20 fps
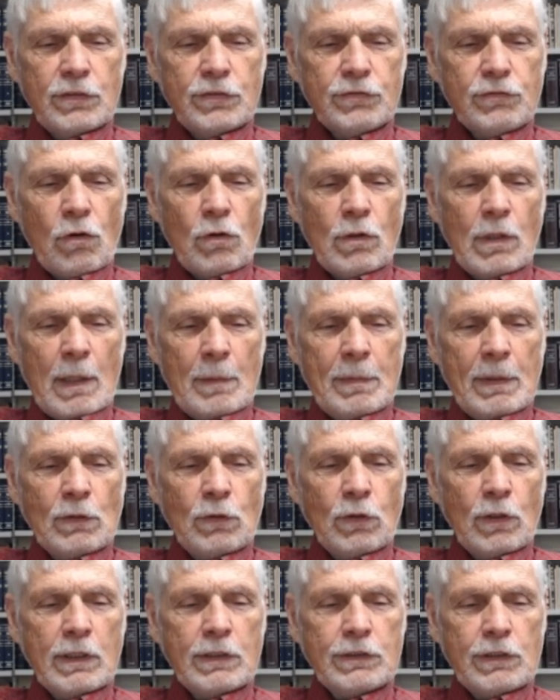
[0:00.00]
to scroll up
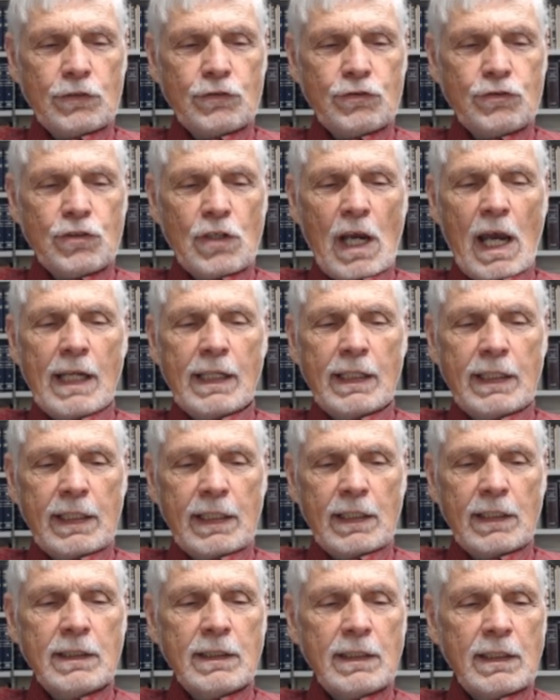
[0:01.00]
and look at the chart
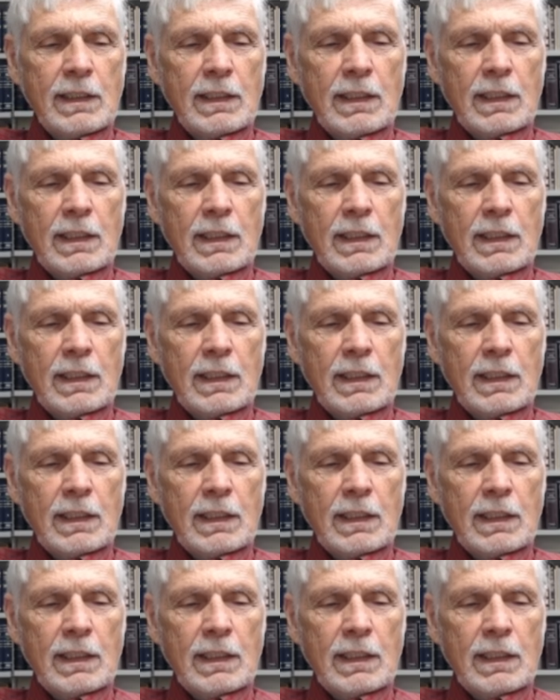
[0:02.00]
here.